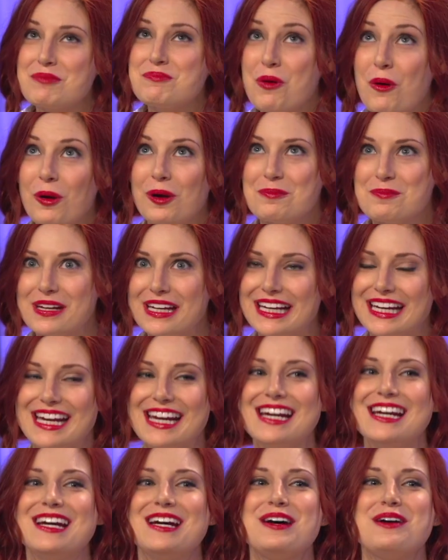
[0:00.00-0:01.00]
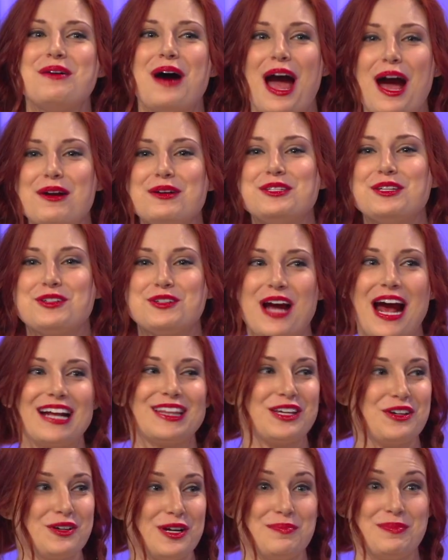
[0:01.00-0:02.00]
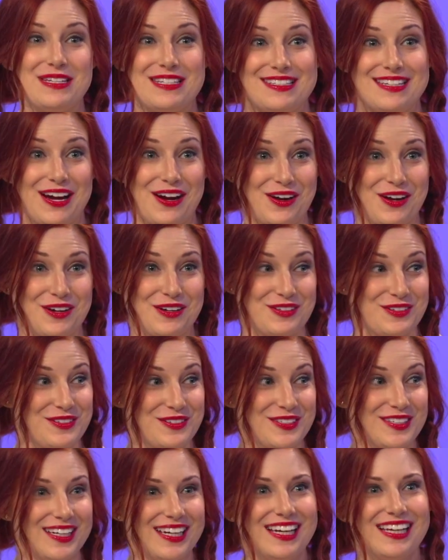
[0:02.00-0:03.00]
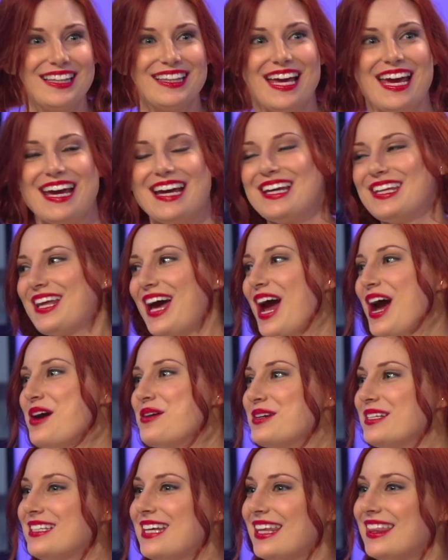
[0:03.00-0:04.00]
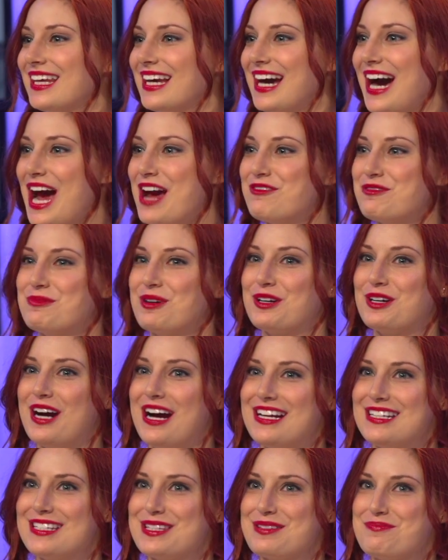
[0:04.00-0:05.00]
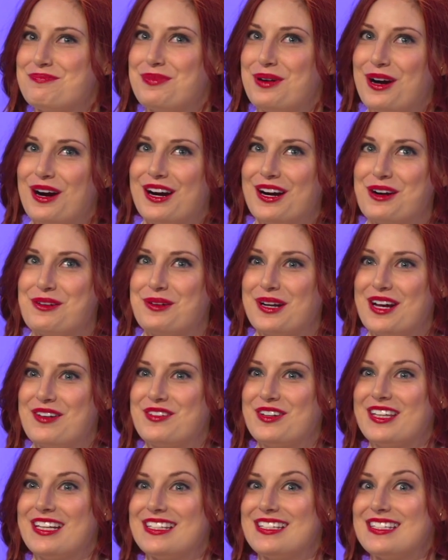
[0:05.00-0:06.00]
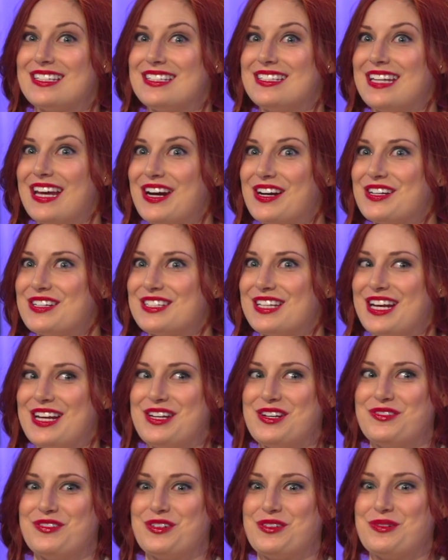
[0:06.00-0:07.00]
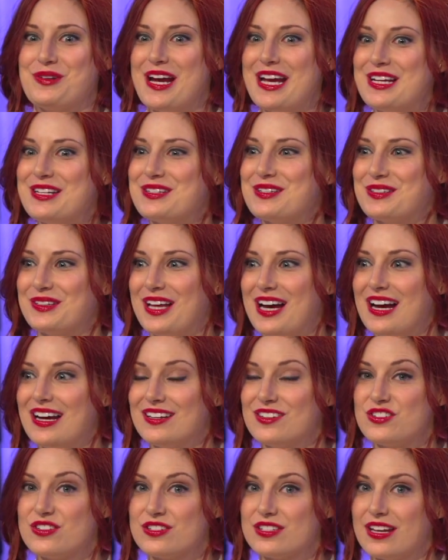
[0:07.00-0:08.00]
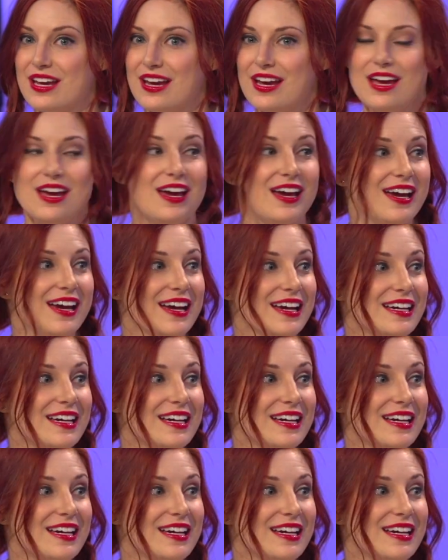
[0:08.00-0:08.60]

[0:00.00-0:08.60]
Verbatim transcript: poor me, I always attract the creepy starers. Like I always get the guy from across the bar or whatever that stares at you for way too How do you long. That's what I was saying. That's why